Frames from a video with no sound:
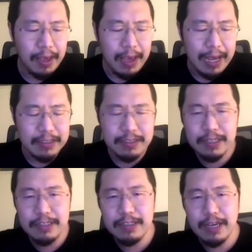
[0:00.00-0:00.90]
And
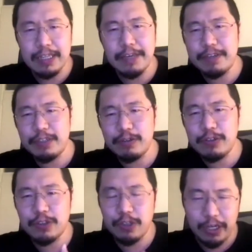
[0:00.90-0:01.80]
since the individual
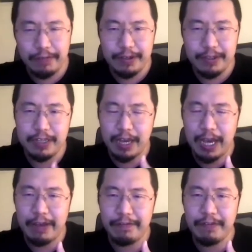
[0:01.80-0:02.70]
servers
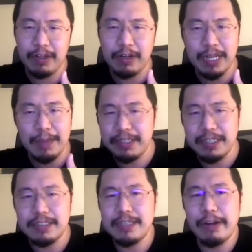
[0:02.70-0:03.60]
have a limited
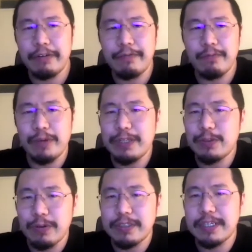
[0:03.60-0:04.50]
set of
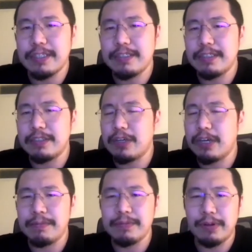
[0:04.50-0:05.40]
resources in
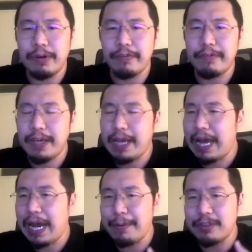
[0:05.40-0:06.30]
terms of
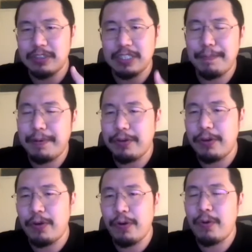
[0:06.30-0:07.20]
how much
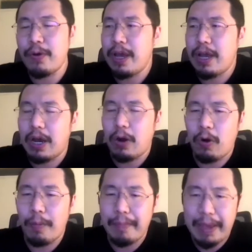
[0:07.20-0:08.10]
CPU
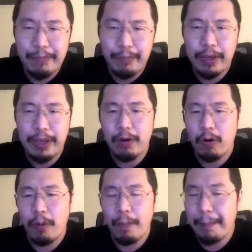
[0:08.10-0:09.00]
or memory
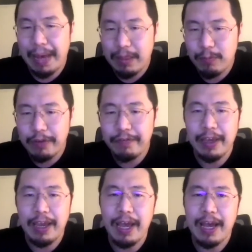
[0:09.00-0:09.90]
or bandwidth
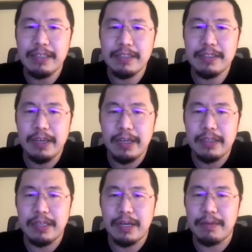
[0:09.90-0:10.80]
it has,
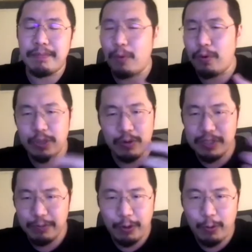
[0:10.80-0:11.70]
the more
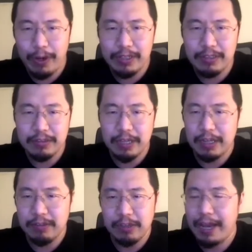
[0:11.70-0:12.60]
user requests
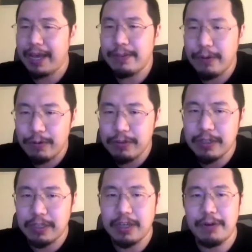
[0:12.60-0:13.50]
that it handles
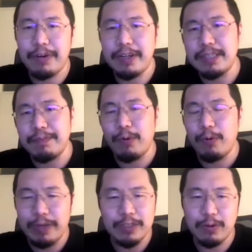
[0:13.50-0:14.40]
concurrently, the more
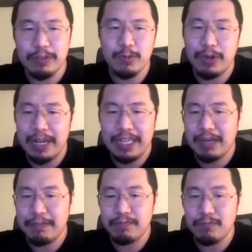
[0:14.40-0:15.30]
resource we're going to end
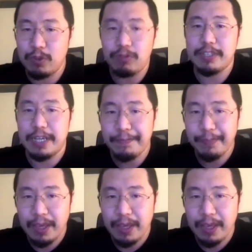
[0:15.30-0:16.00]
up using.